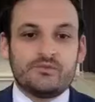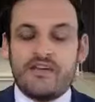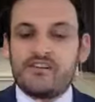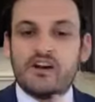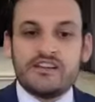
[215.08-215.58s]
we
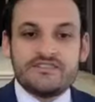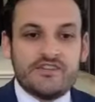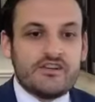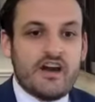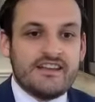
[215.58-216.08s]
have a College of
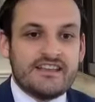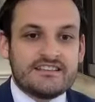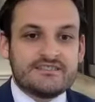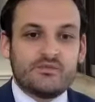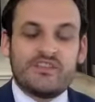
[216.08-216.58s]

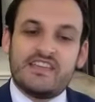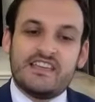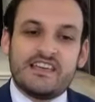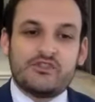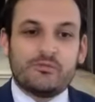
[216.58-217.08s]
Aeronautics where they
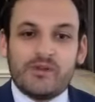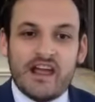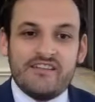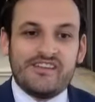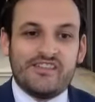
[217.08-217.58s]
can get their
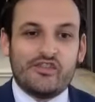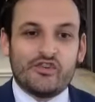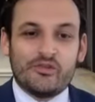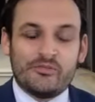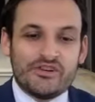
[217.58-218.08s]
private,
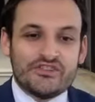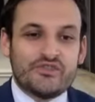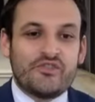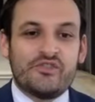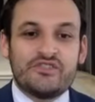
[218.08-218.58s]
their
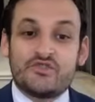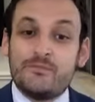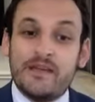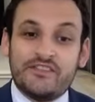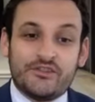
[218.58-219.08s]
commercial, their
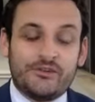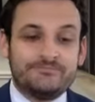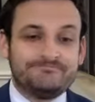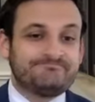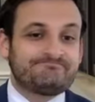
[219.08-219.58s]
instrumental.